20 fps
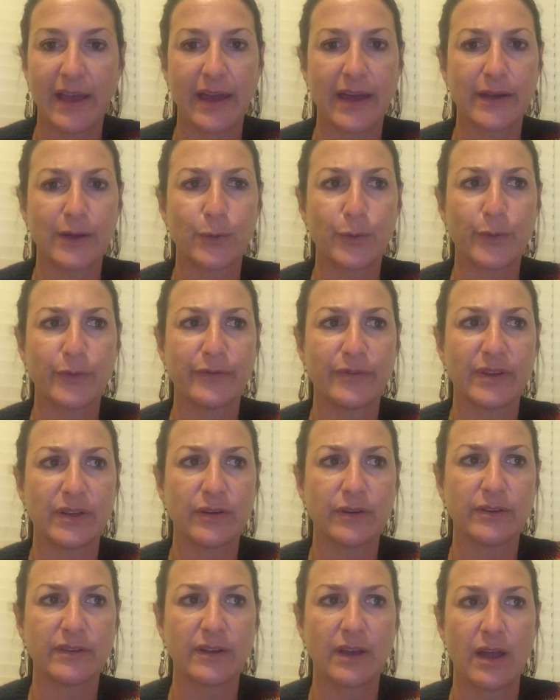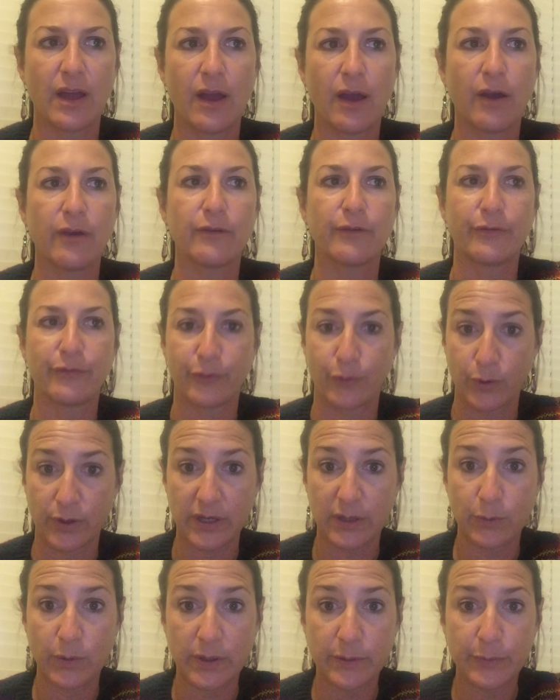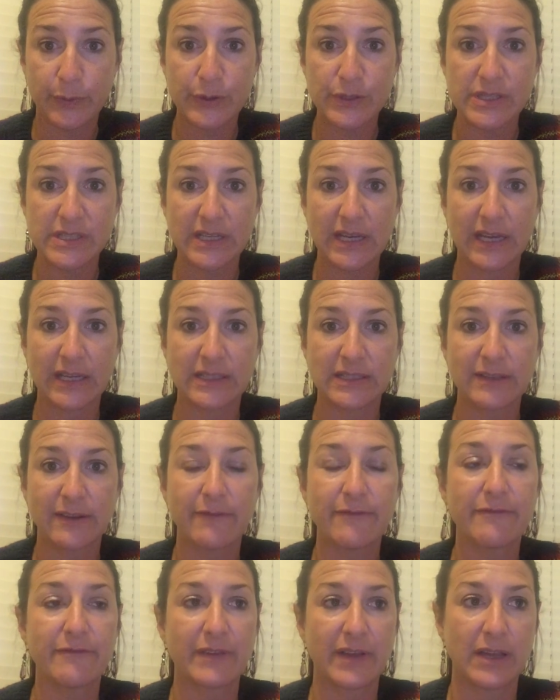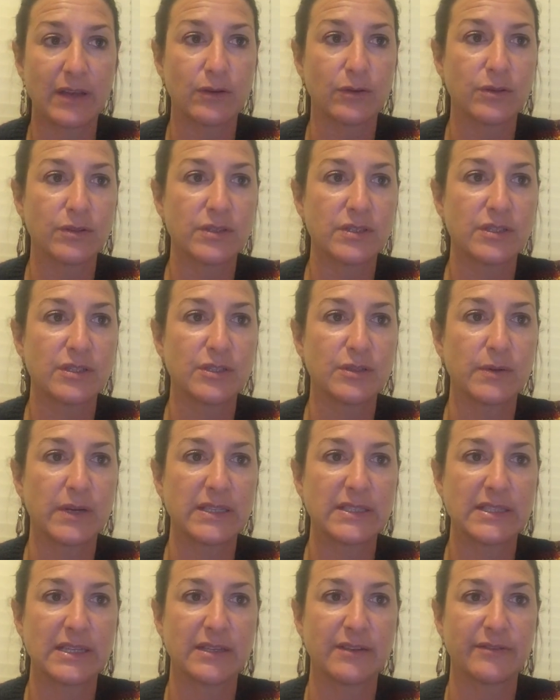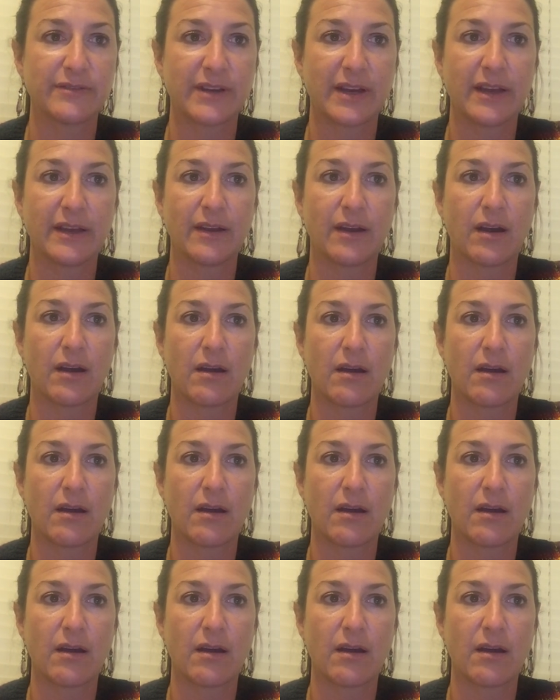and it revealed 41% failed to identify